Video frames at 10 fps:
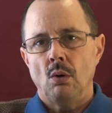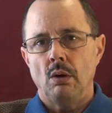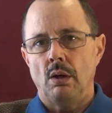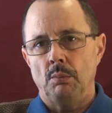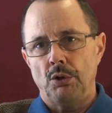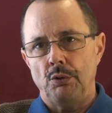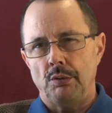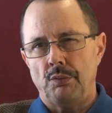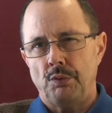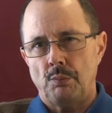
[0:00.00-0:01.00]
I'm going to do
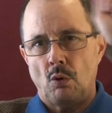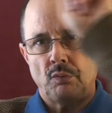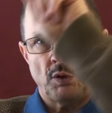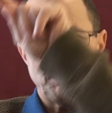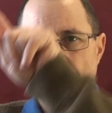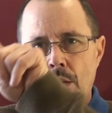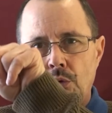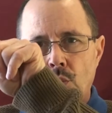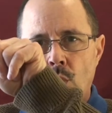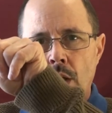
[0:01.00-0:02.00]
it hopefully
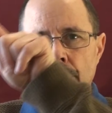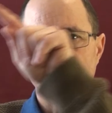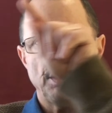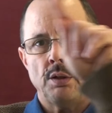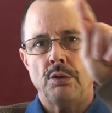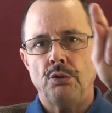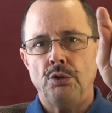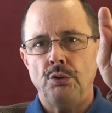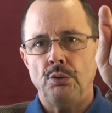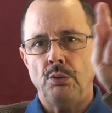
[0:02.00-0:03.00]
backwards. 1,
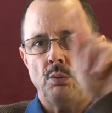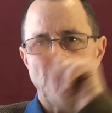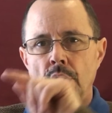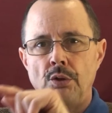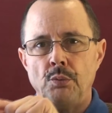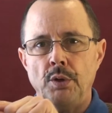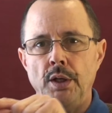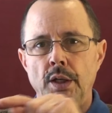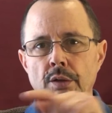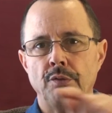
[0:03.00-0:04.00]
2,
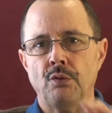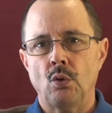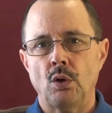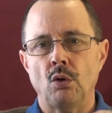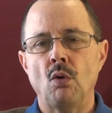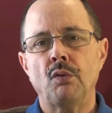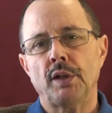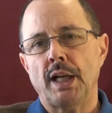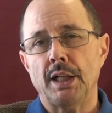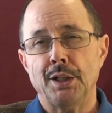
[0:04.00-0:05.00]
3, and 4. And
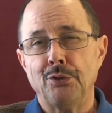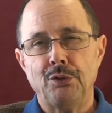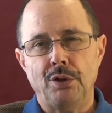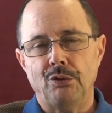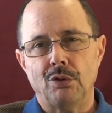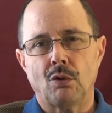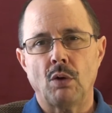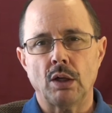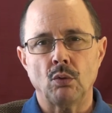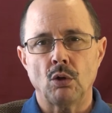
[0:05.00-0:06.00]
hopefully I list these in the
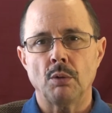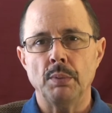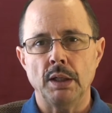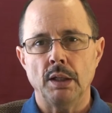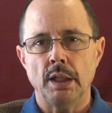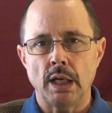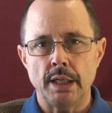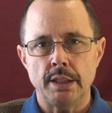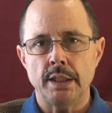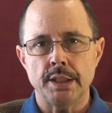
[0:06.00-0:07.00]
correct order, but the
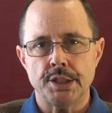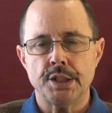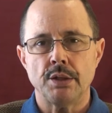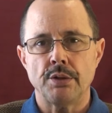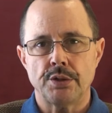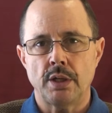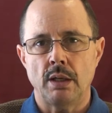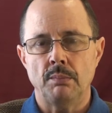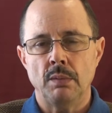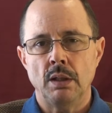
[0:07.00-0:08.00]
idea is still the
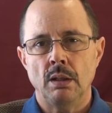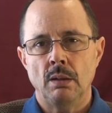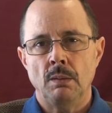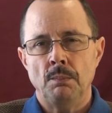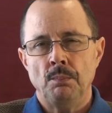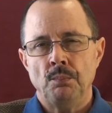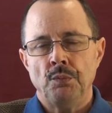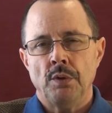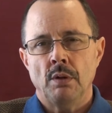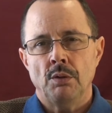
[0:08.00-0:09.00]
same.
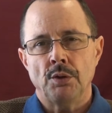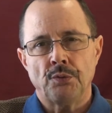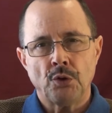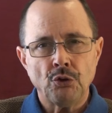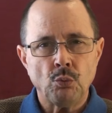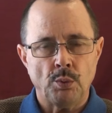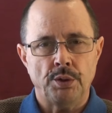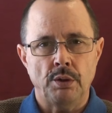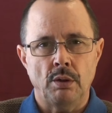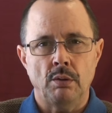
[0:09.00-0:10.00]
The first
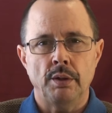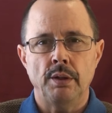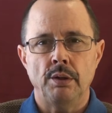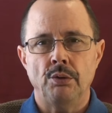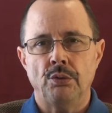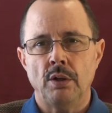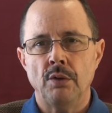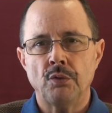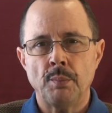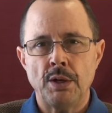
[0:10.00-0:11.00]
window is
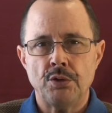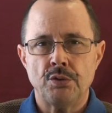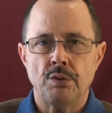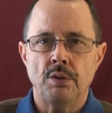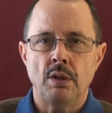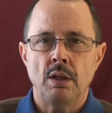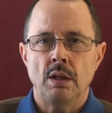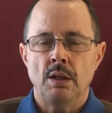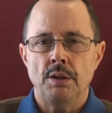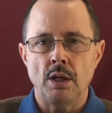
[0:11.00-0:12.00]
information
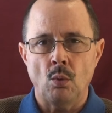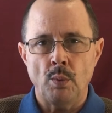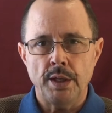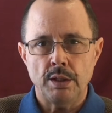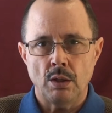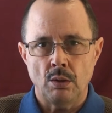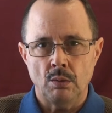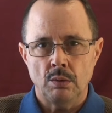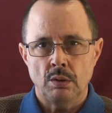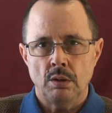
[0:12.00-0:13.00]
that we
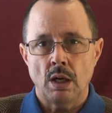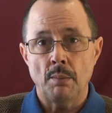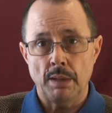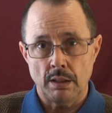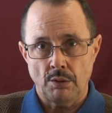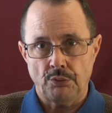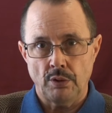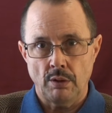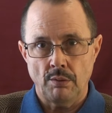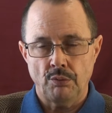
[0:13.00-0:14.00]
know about
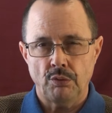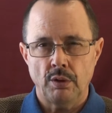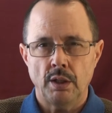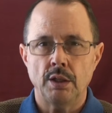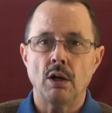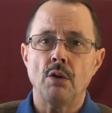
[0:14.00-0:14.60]
ourselves and